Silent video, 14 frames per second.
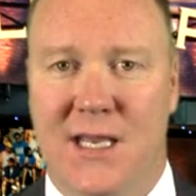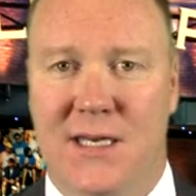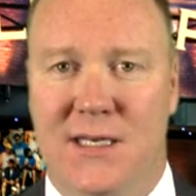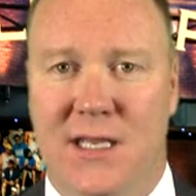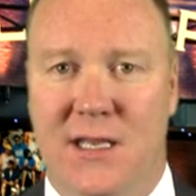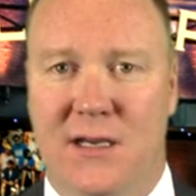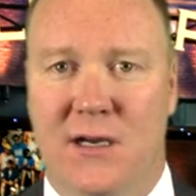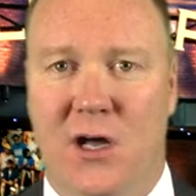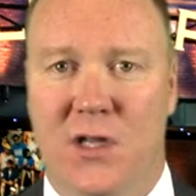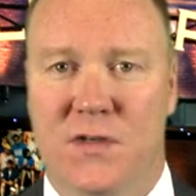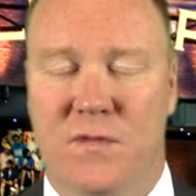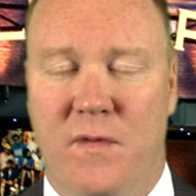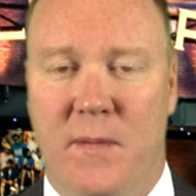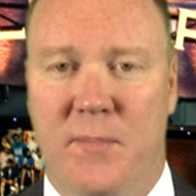18
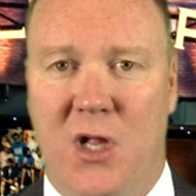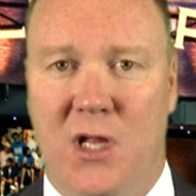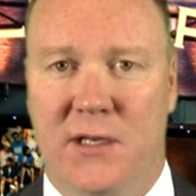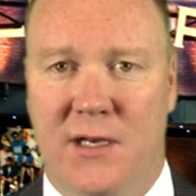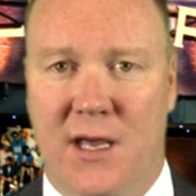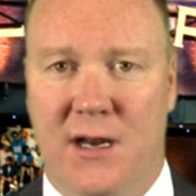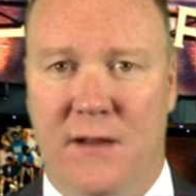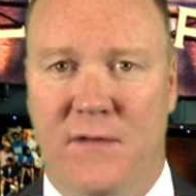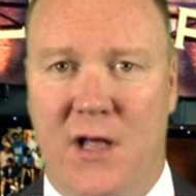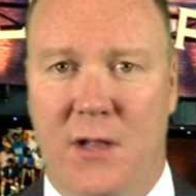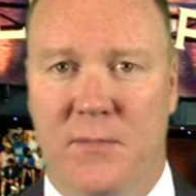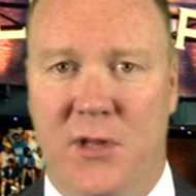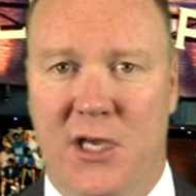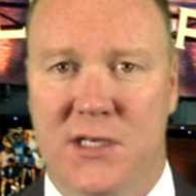college football and
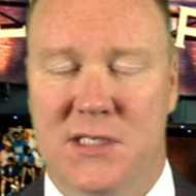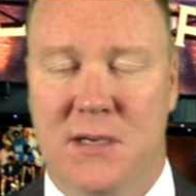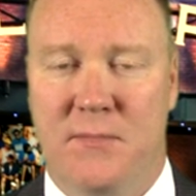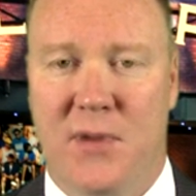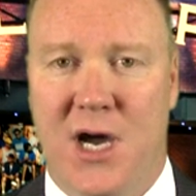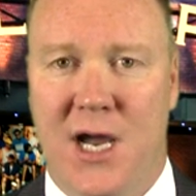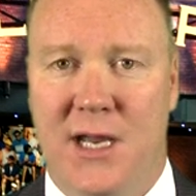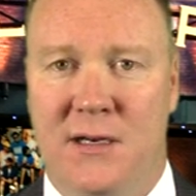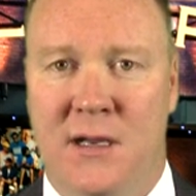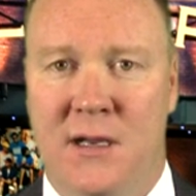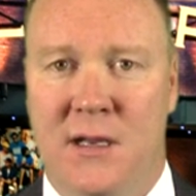NFL plays combined,